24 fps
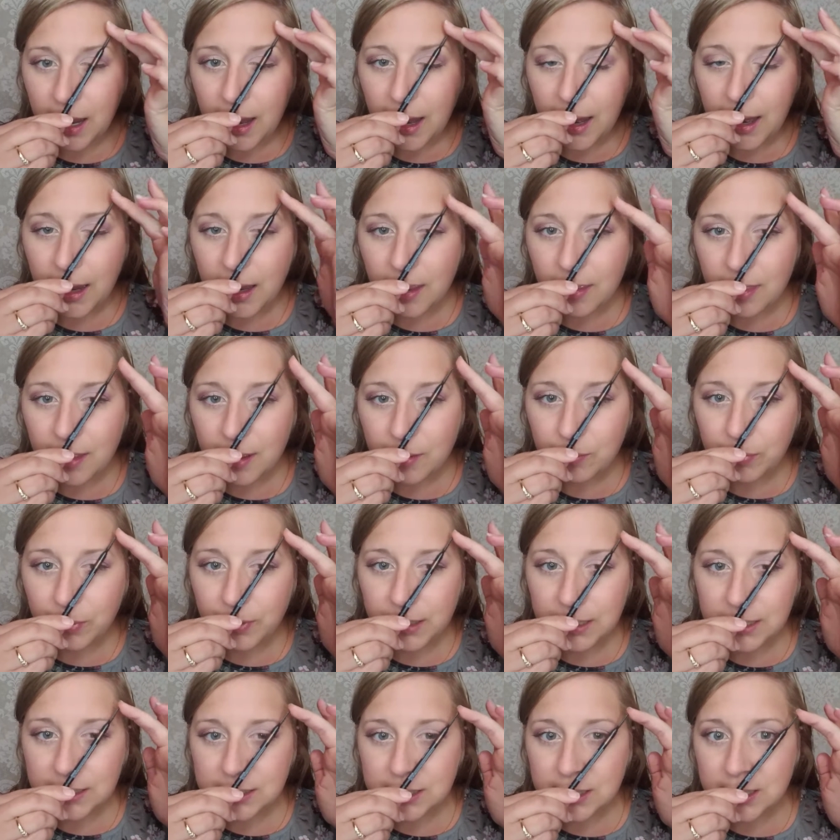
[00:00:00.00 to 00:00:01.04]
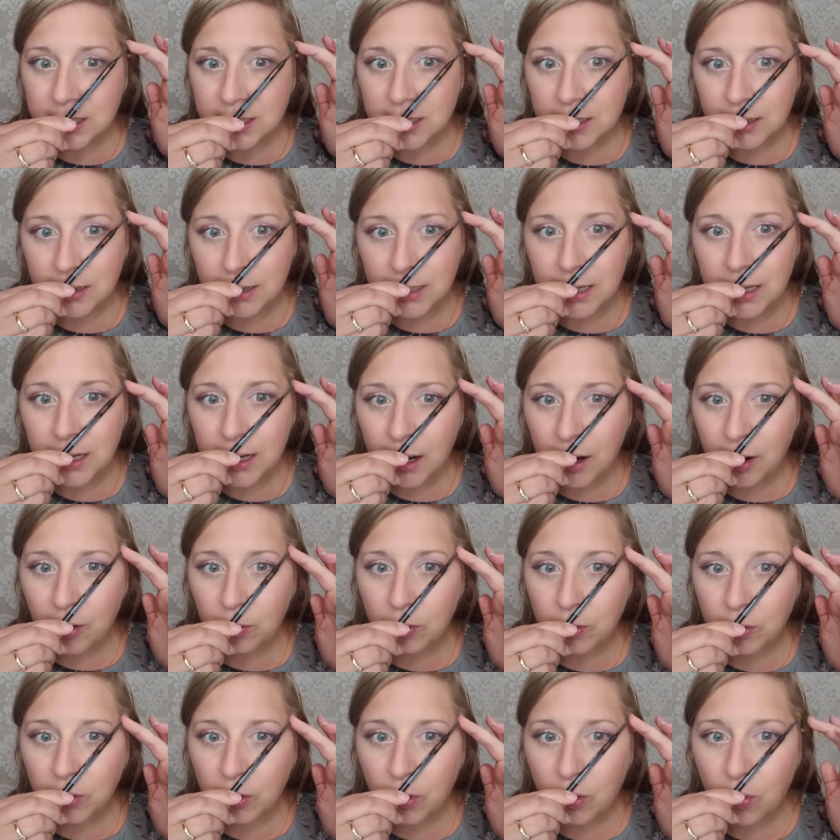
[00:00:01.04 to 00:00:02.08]
And then place it in the
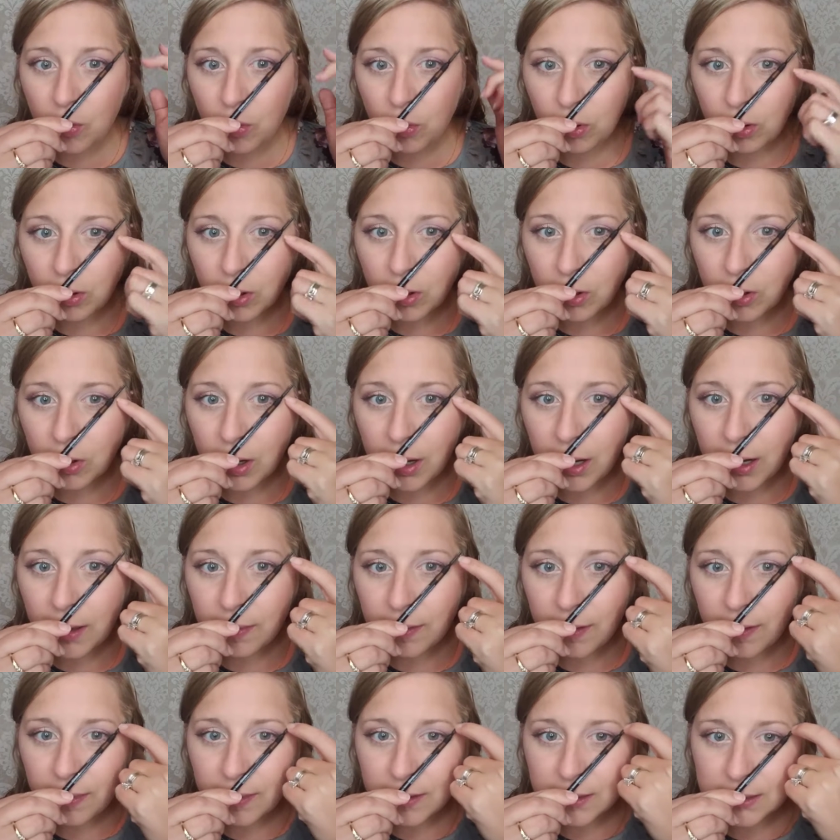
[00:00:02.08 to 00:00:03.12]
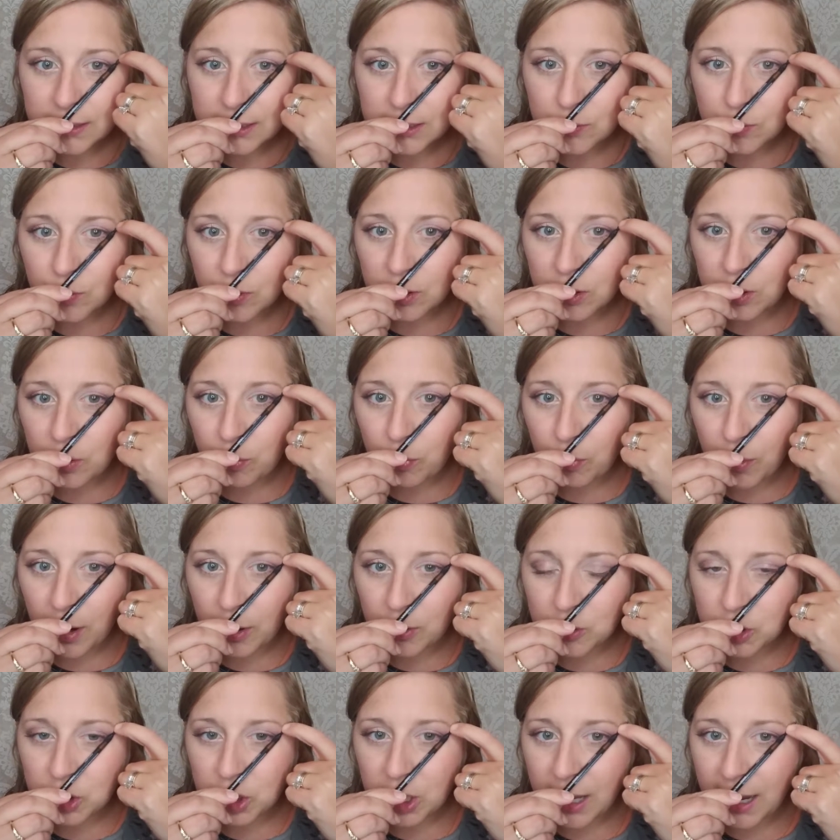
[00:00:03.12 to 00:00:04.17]
outer corner, and then this is where your brow
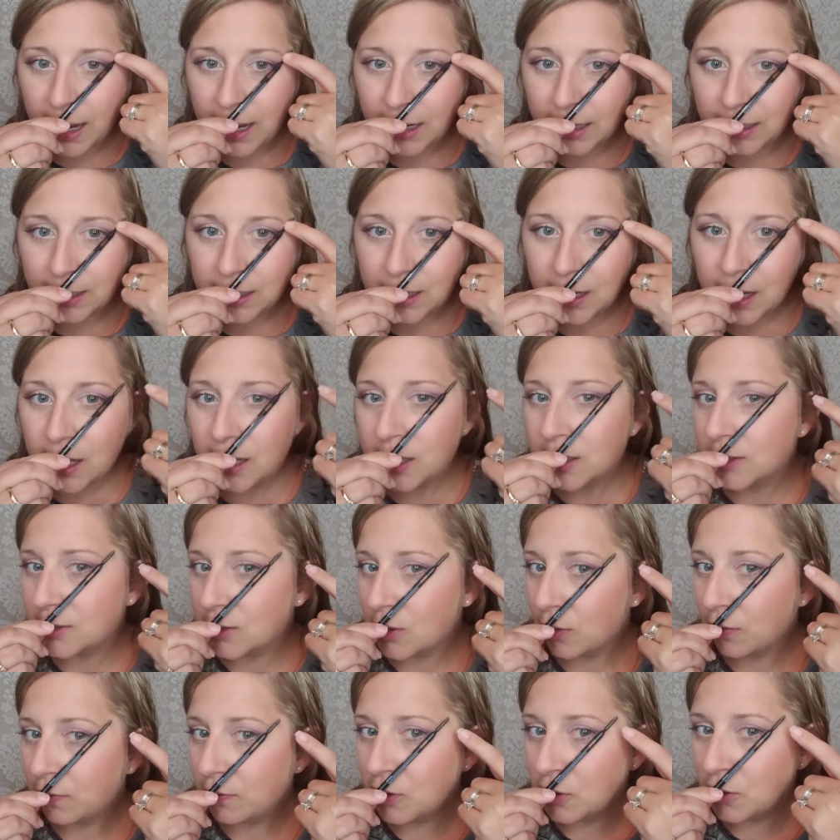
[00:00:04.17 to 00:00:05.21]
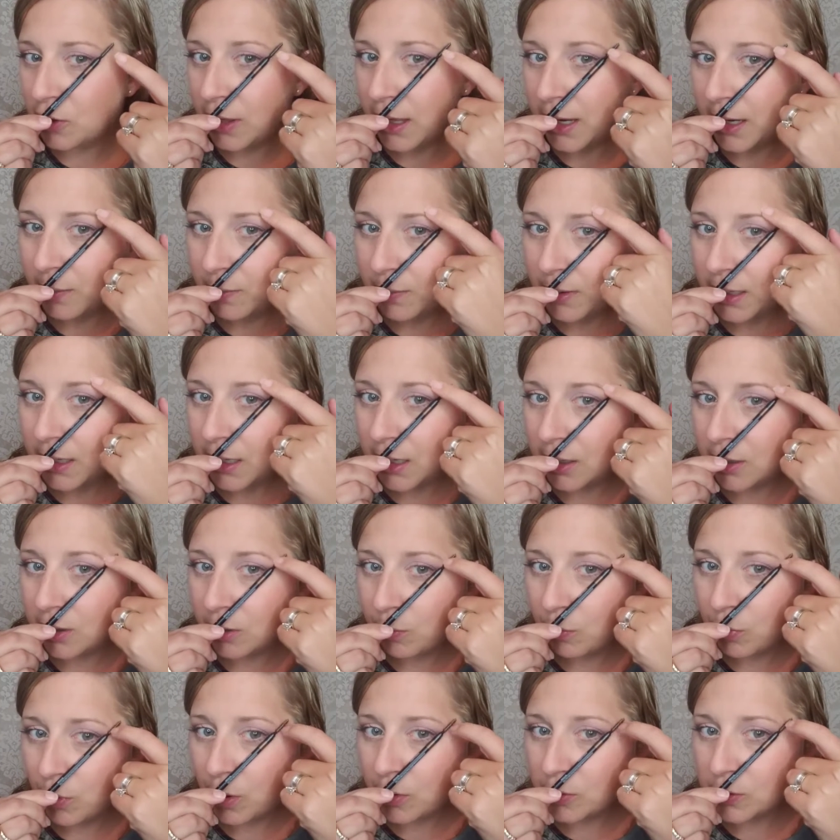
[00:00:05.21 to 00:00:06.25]
should end. So if you're like me and your
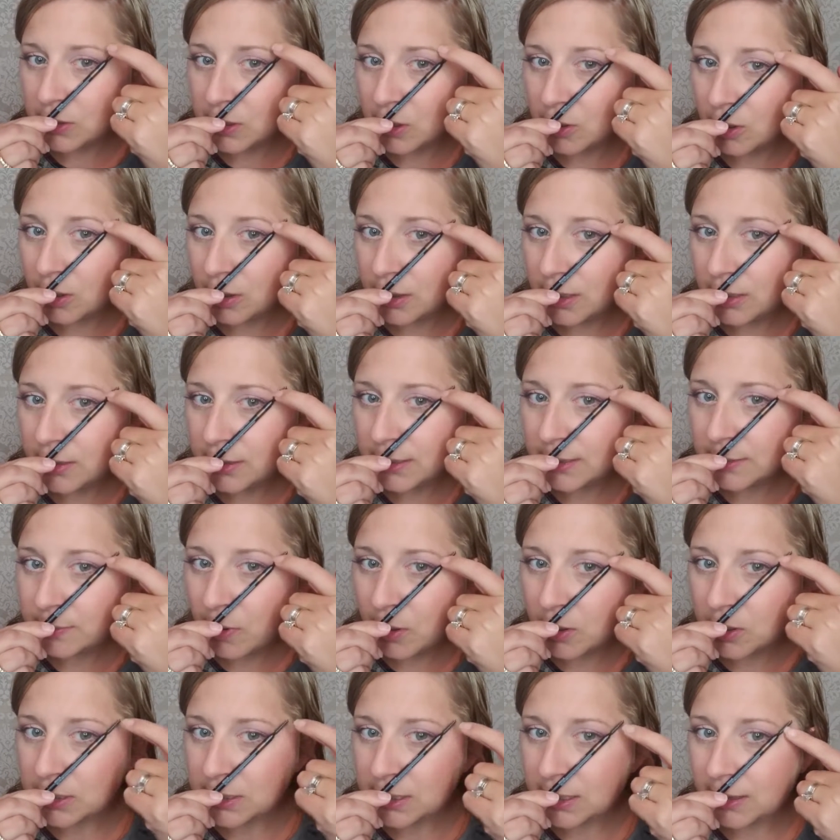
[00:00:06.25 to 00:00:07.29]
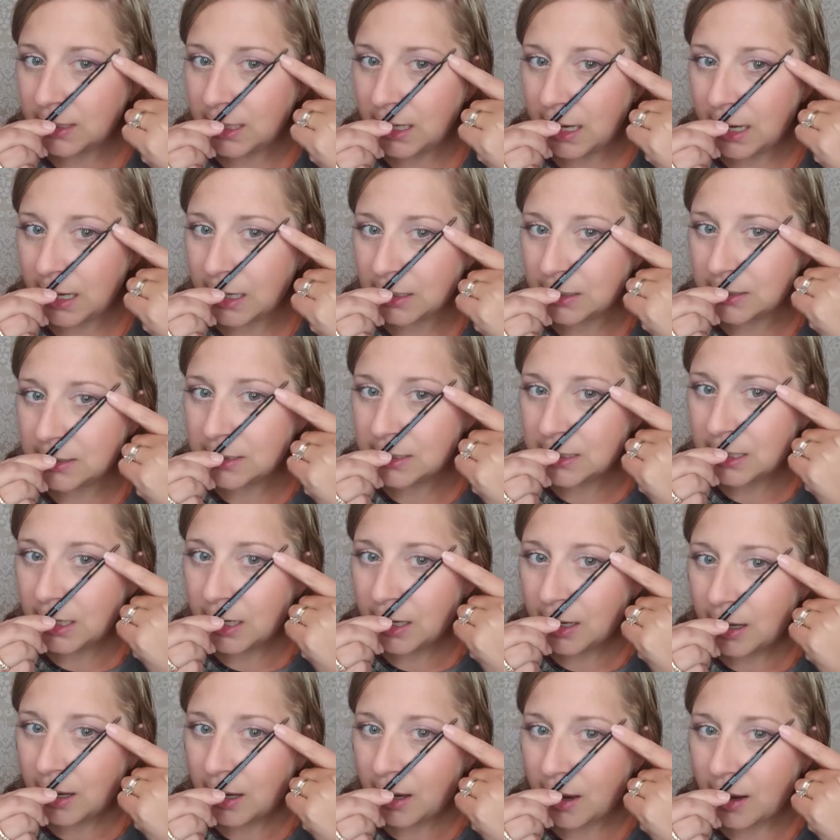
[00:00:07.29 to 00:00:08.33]
brows are a little sparse on the end,
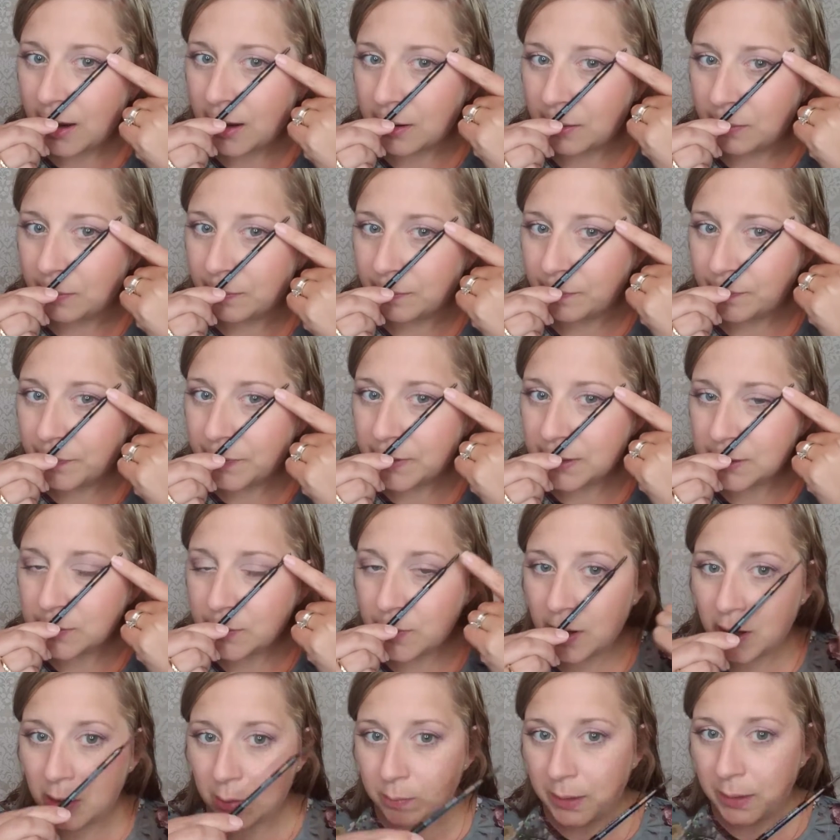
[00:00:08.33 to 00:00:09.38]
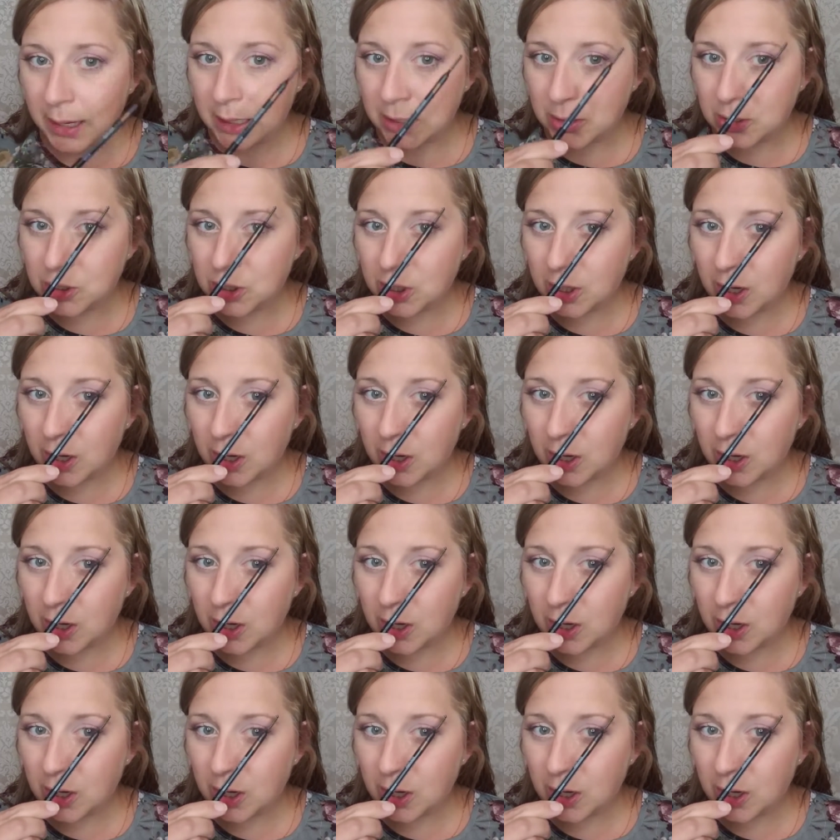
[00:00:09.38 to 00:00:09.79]
this will help gauge